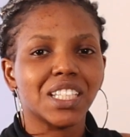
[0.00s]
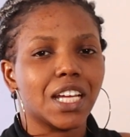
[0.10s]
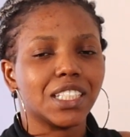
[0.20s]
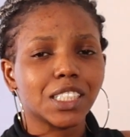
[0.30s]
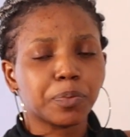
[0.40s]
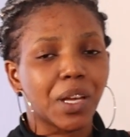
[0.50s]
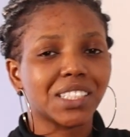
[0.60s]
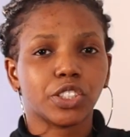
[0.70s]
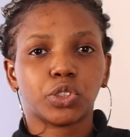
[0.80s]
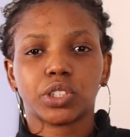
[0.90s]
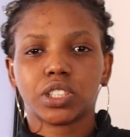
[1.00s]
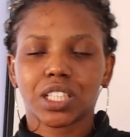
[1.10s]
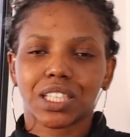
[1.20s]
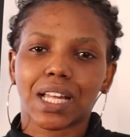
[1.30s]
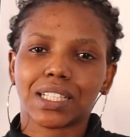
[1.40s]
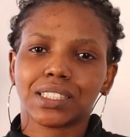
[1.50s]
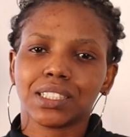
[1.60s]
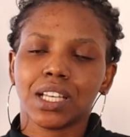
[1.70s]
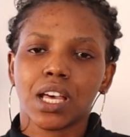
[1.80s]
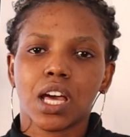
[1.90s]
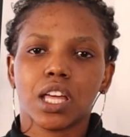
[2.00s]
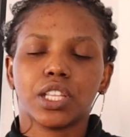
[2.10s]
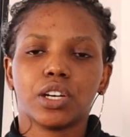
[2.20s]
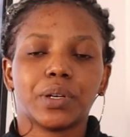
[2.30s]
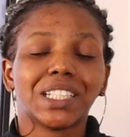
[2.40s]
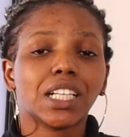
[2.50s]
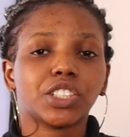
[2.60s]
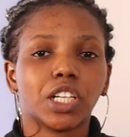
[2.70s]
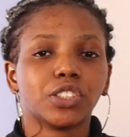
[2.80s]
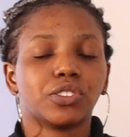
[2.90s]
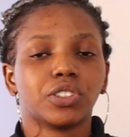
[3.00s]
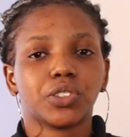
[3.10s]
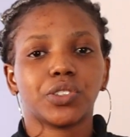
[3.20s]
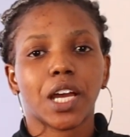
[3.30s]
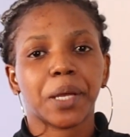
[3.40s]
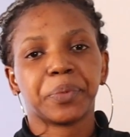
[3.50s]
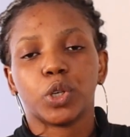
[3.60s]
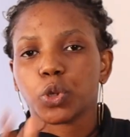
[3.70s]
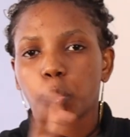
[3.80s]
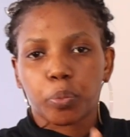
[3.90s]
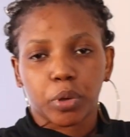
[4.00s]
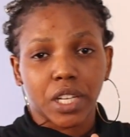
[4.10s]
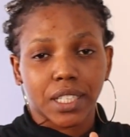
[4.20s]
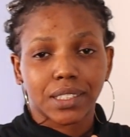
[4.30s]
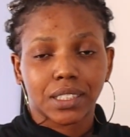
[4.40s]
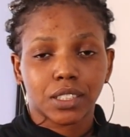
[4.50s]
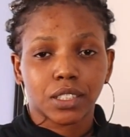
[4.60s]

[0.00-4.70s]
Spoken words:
Now, in this passage, you see that the writer is trying to describe one opponent